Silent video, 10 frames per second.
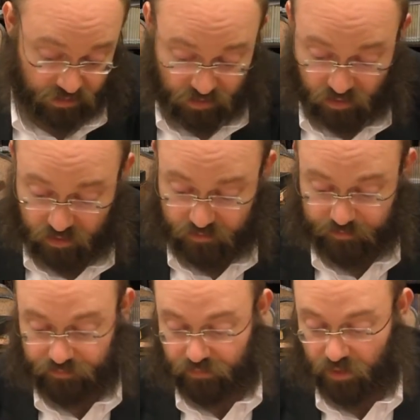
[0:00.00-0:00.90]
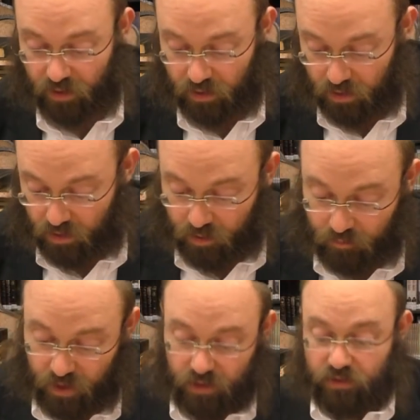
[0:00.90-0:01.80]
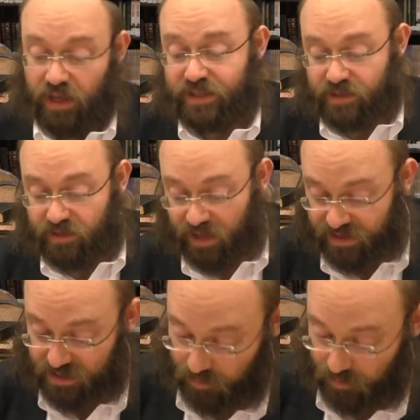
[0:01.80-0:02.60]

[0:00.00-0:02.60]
it's good but that's a, that's the